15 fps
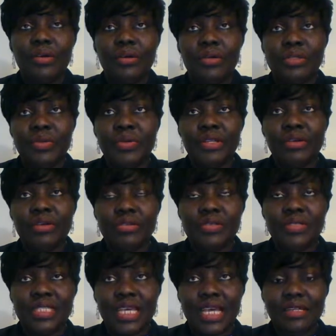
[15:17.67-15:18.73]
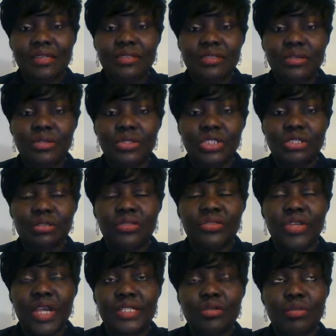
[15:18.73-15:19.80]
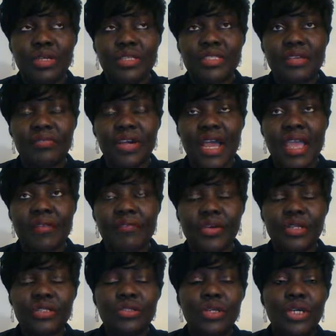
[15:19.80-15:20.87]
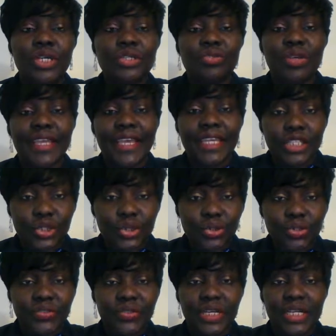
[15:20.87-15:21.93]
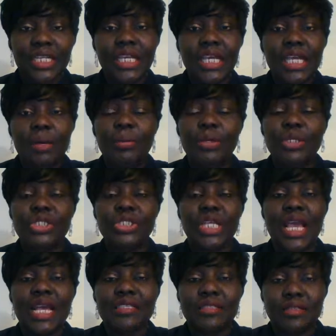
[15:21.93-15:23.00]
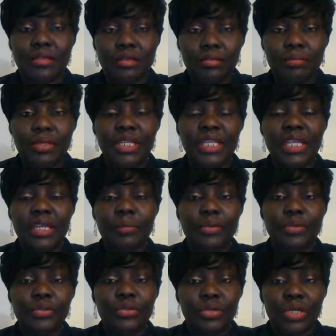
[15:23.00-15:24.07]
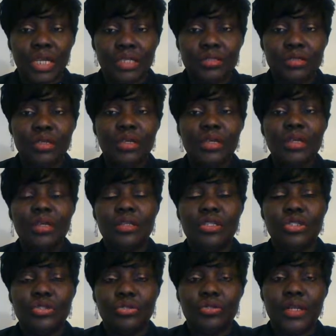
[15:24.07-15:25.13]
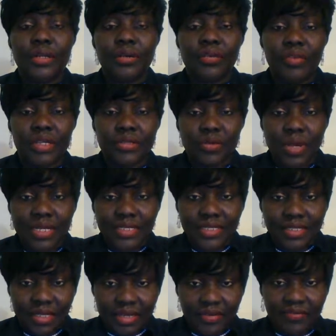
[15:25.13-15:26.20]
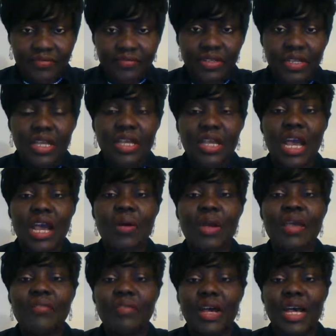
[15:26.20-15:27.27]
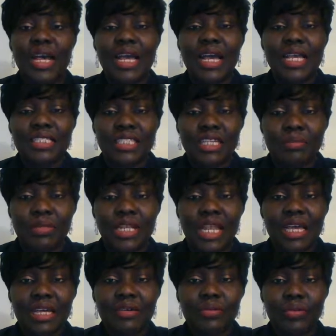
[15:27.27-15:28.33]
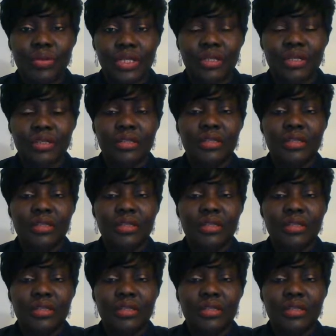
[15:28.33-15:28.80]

with concern, so she tried to make several efforts to get the children, but she has not been able to get the children over to herself. However, Jemila will